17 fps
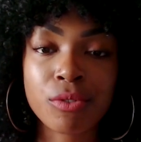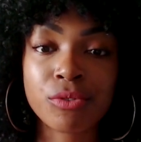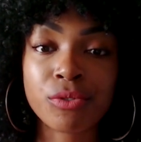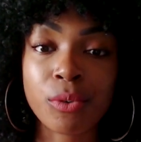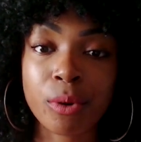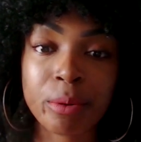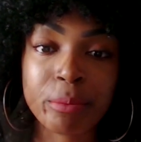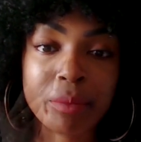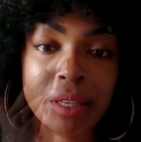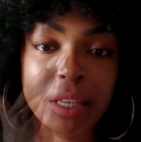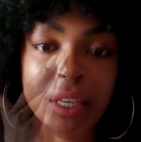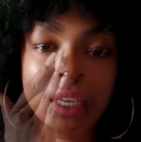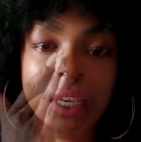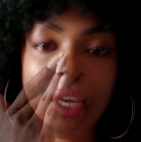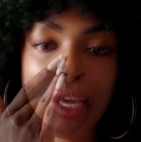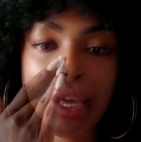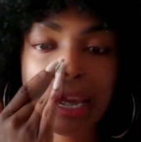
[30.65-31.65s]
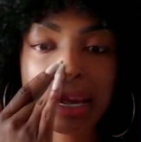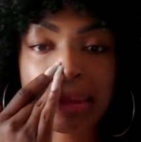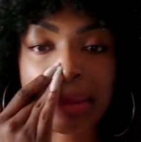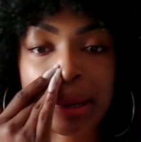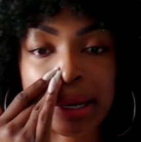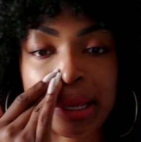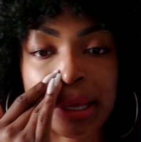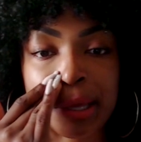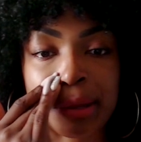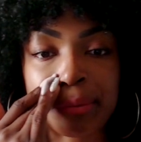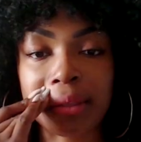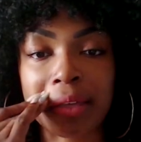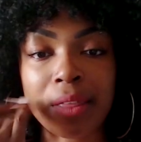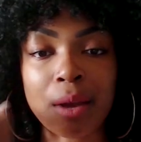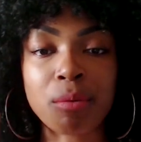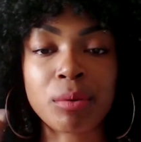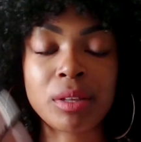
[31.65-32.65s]
For me, anybody
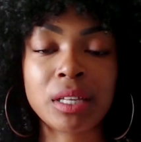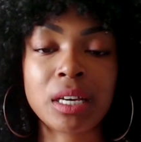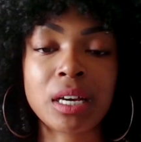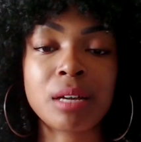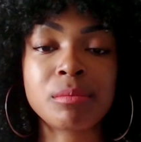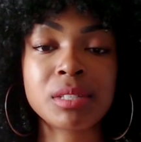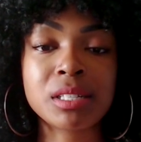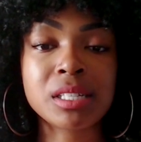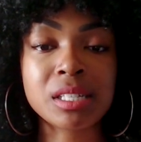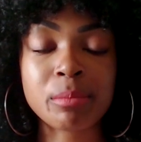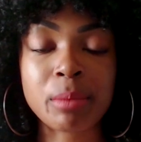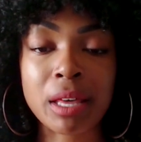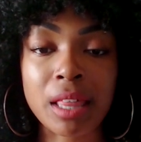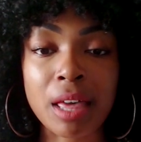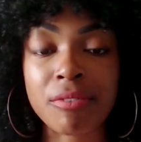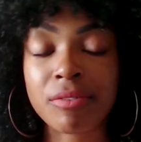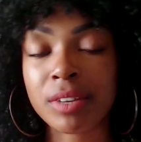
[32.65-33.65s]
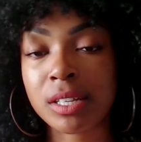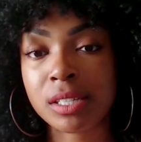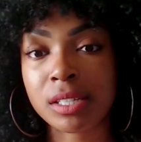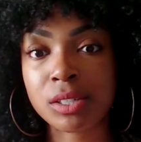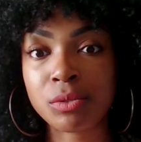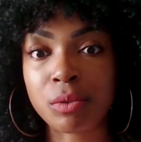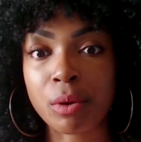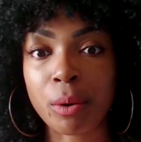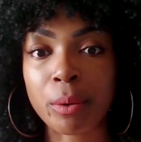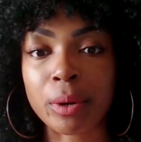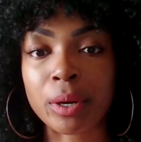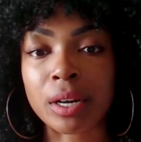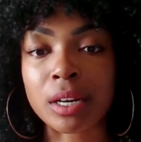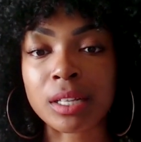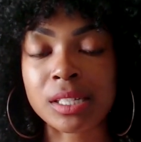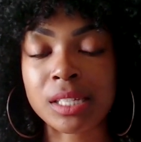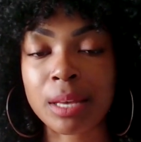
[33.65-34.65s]
that really comes into my life needs to know or
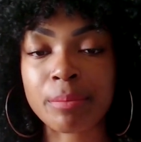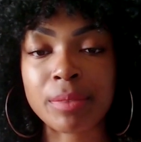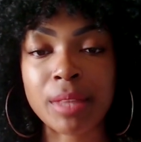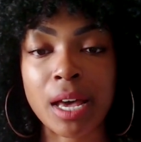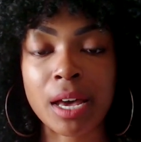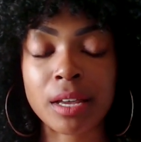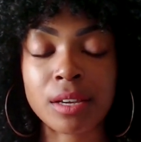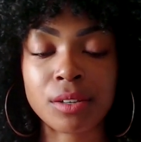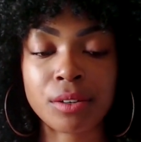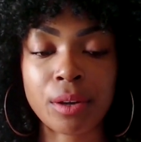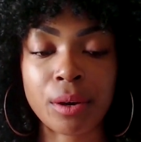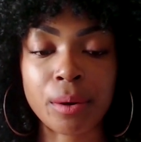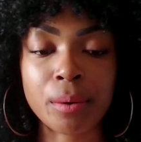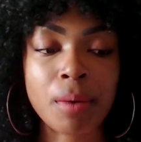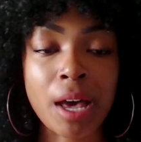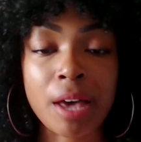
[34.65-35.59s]
accept that, you know.